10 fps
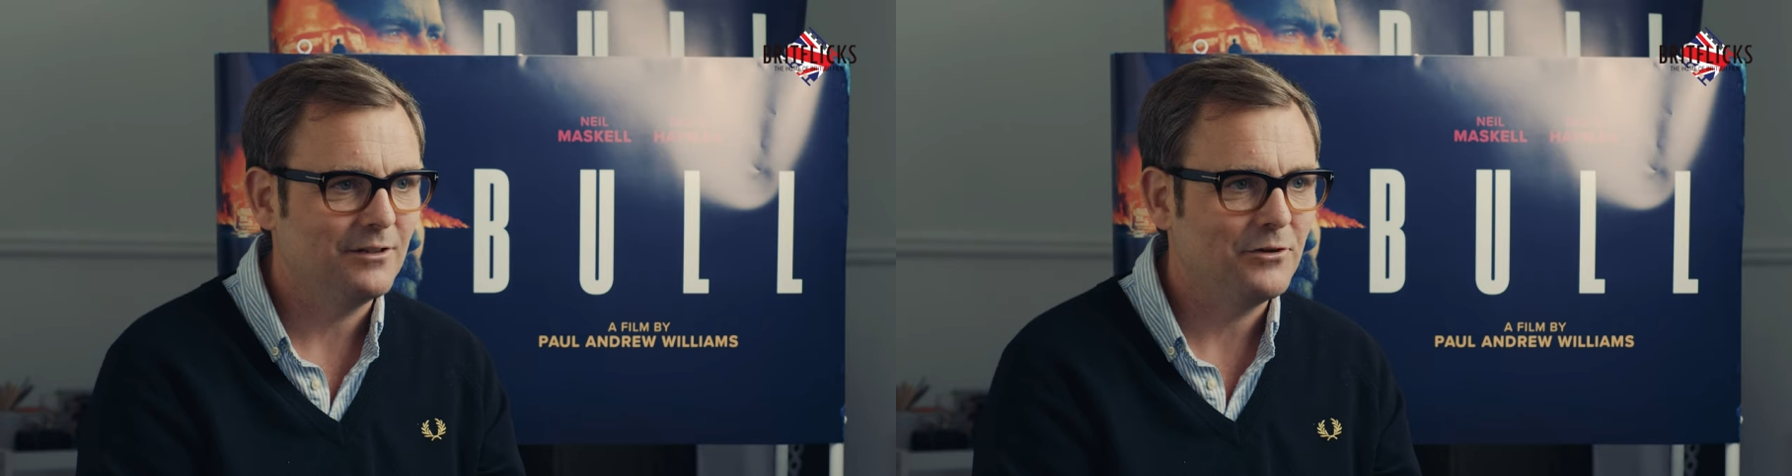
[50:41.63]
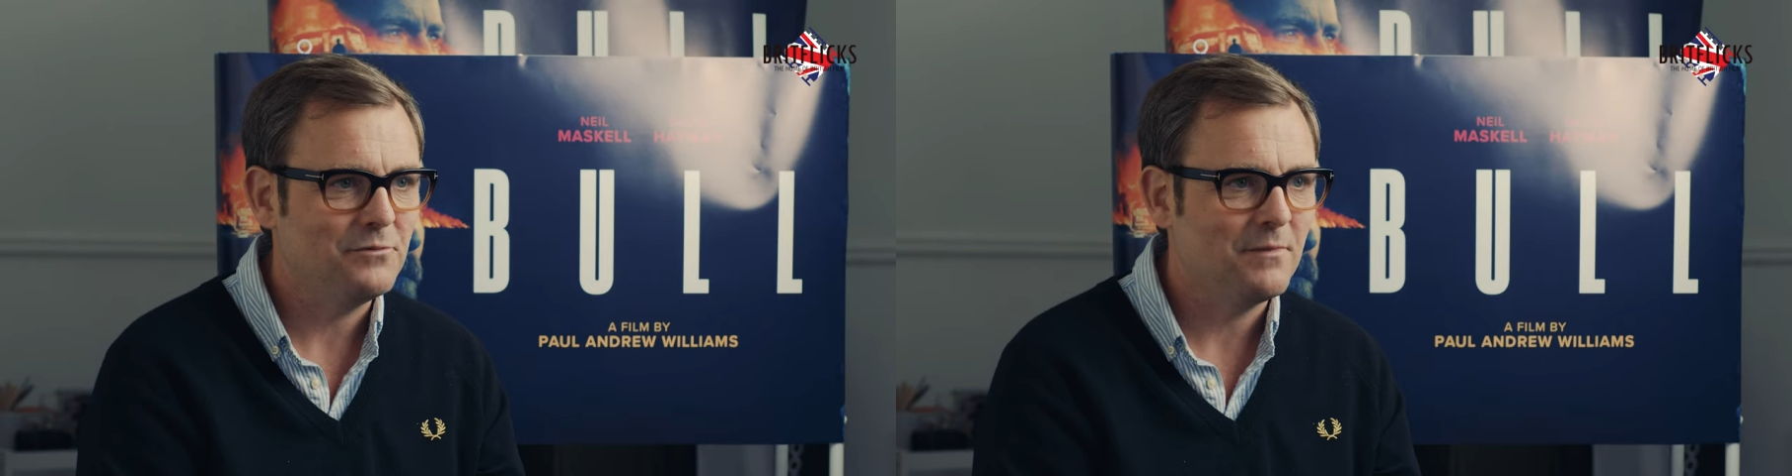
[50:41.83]

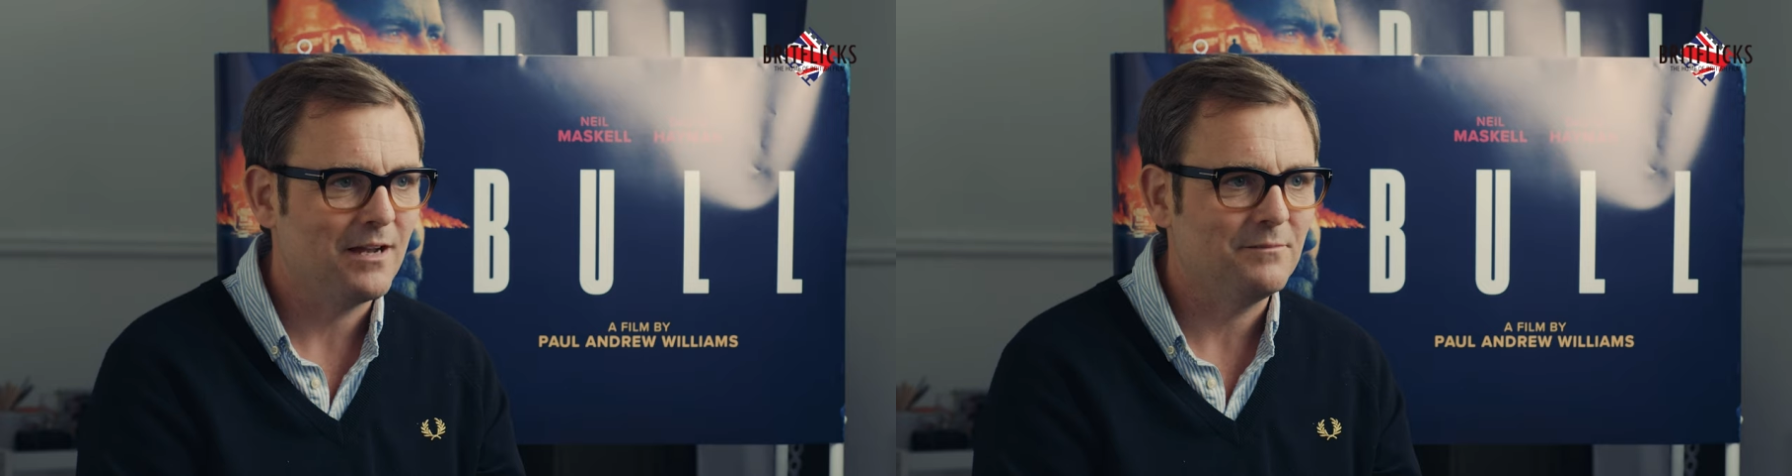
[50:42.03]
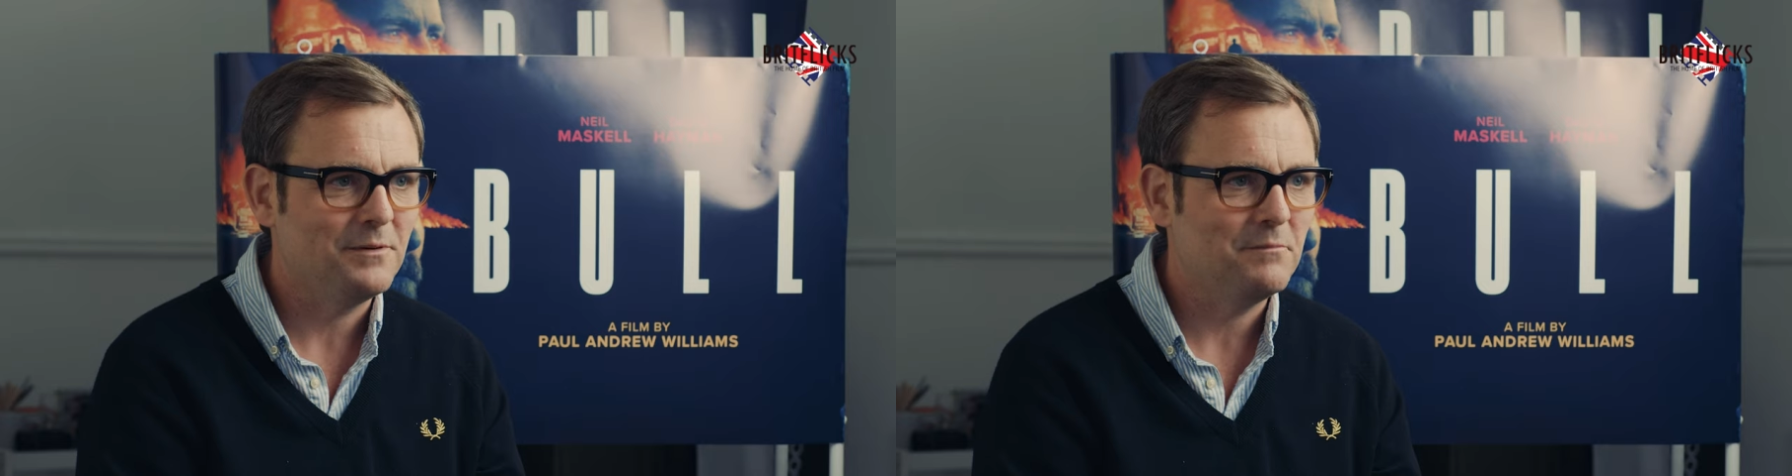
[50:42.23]
who
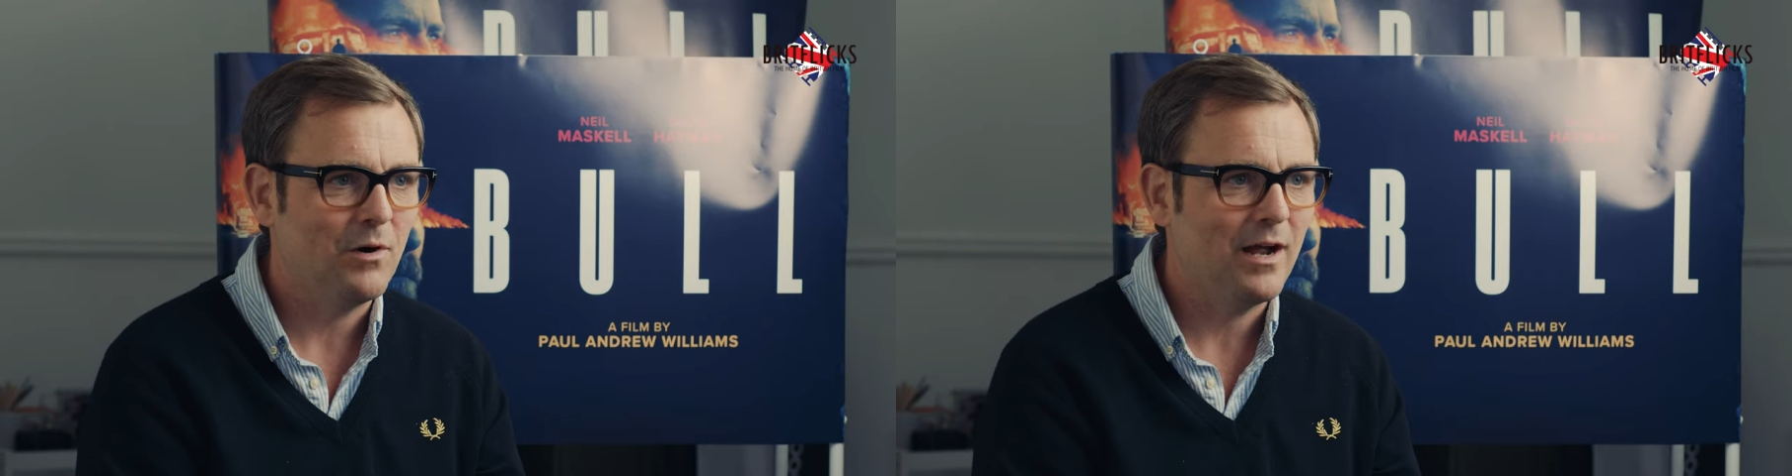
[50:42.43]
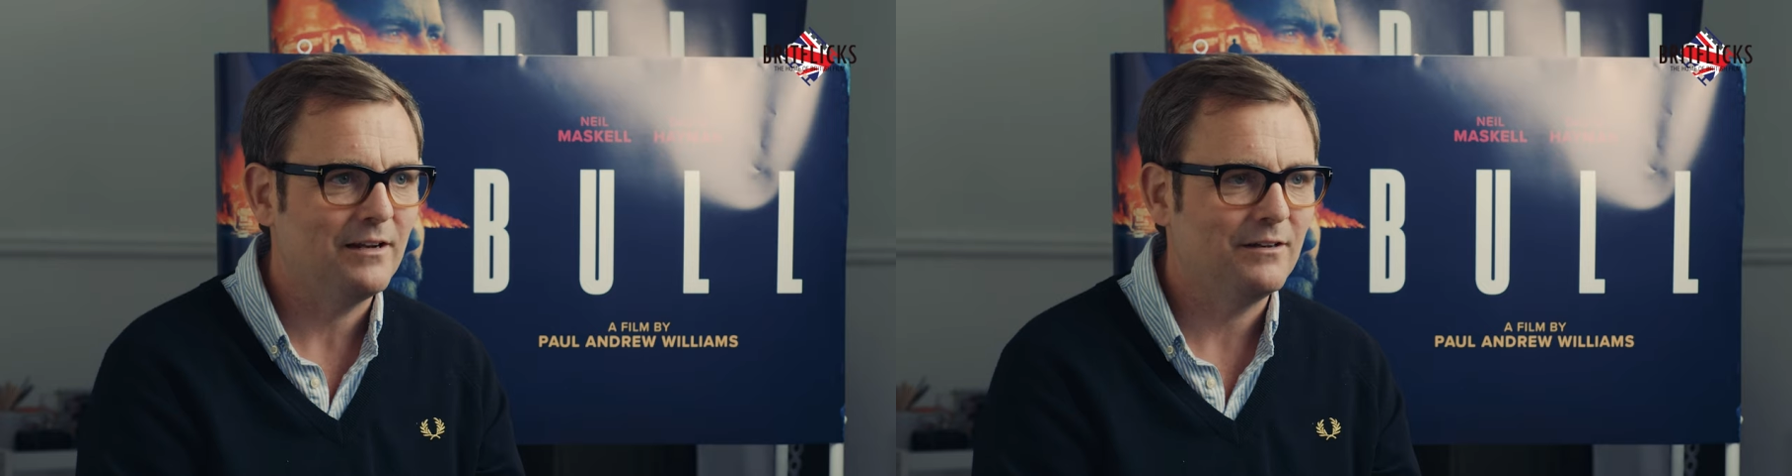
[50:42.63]
maybe
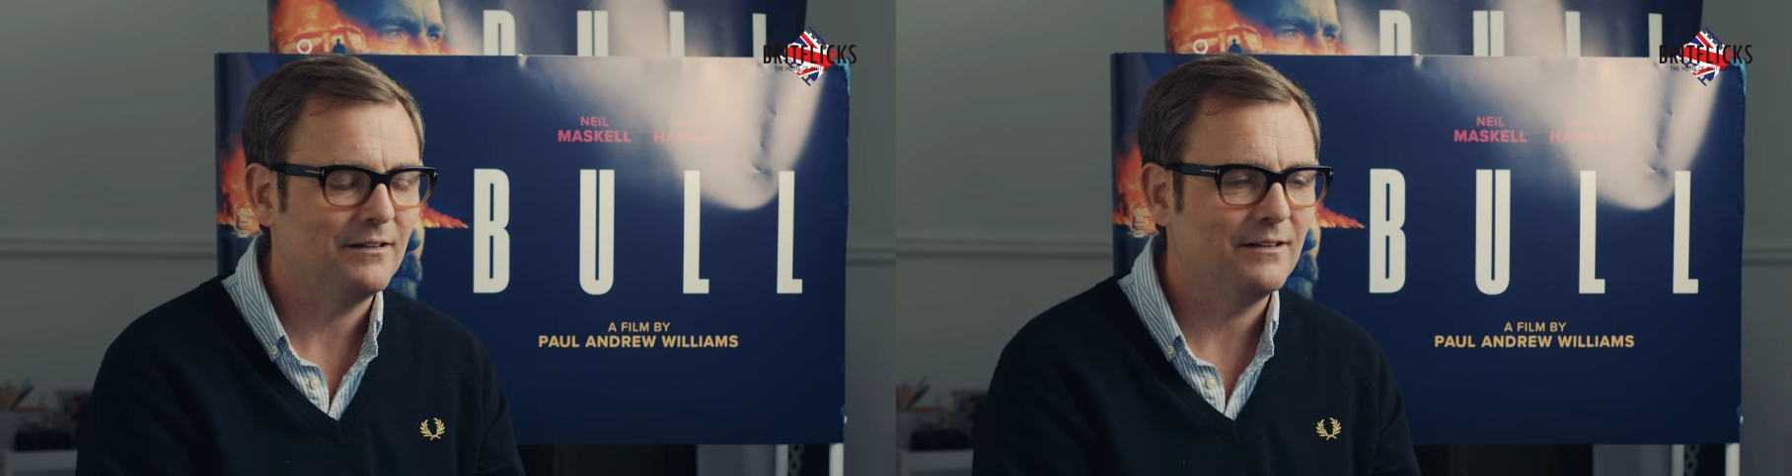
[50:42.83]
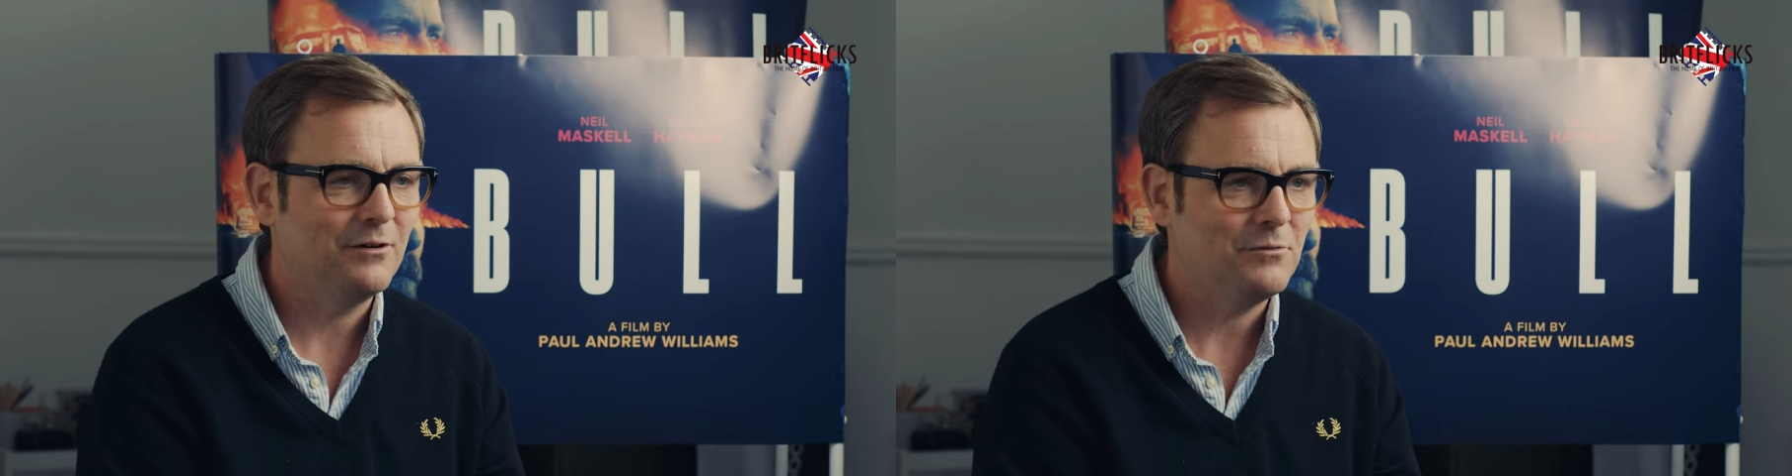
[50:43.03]
might
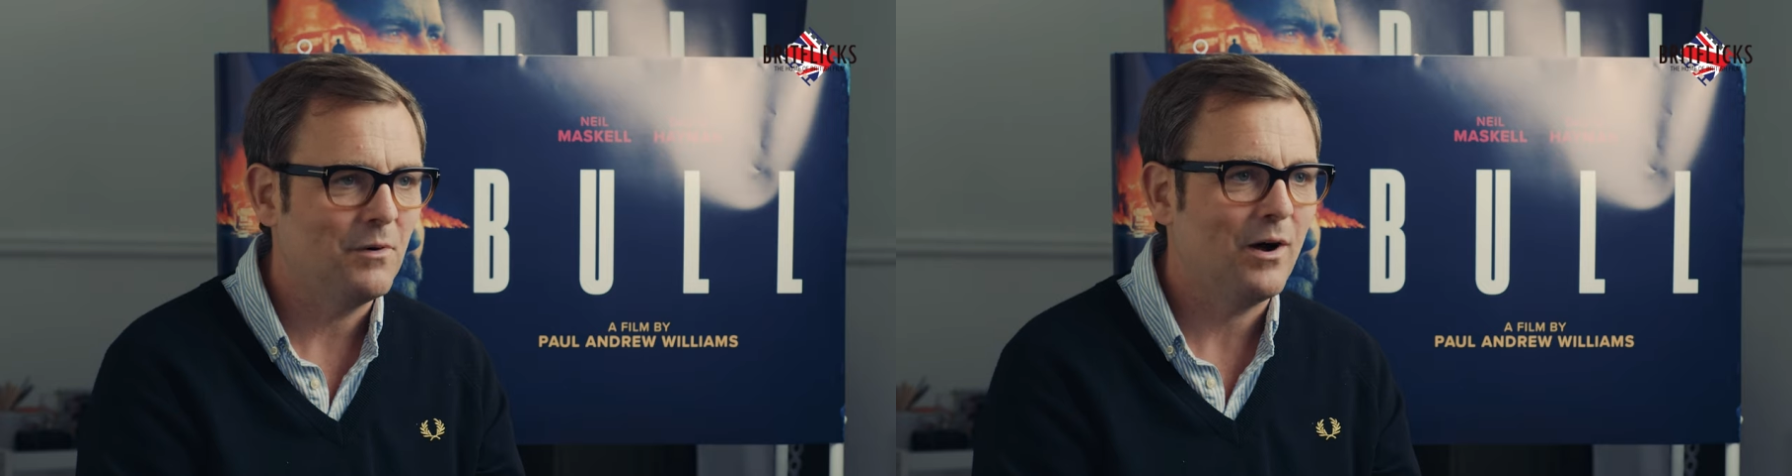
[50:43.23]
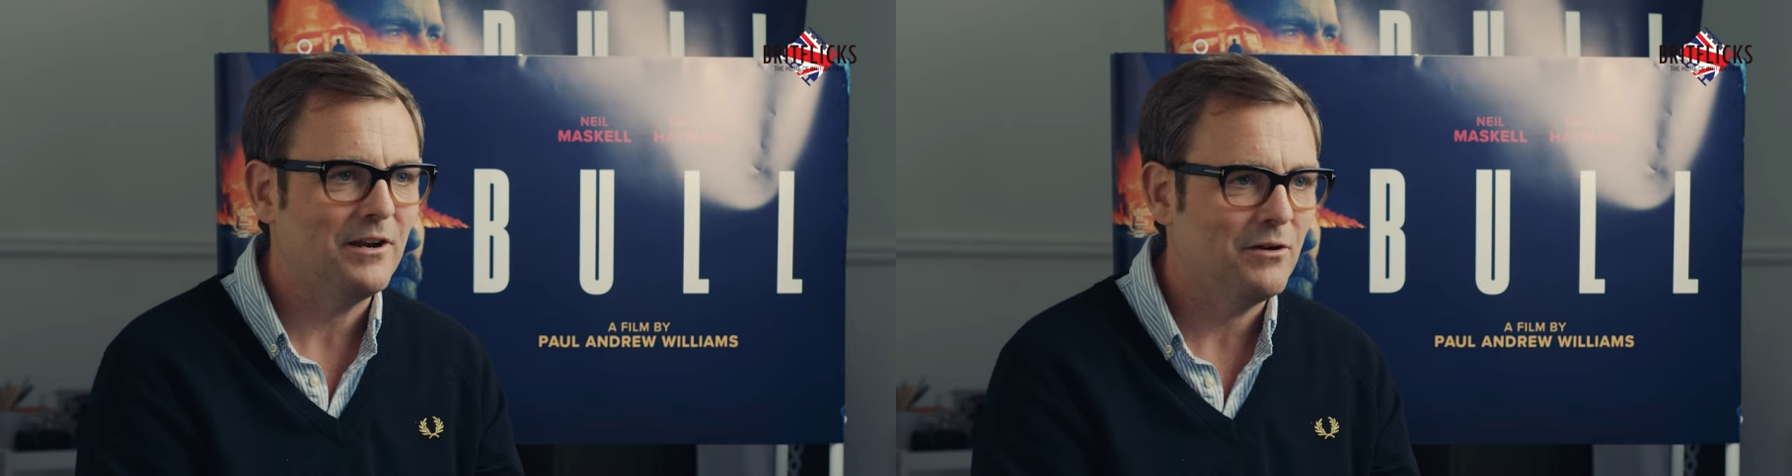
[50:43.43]

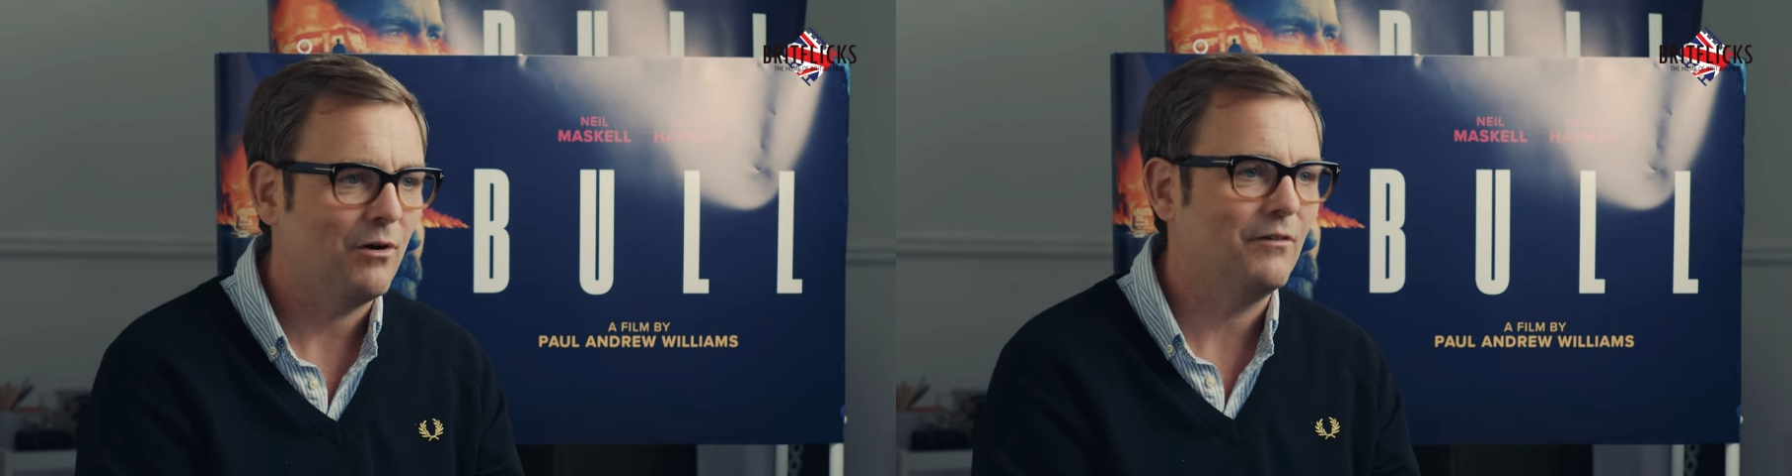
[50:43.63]
not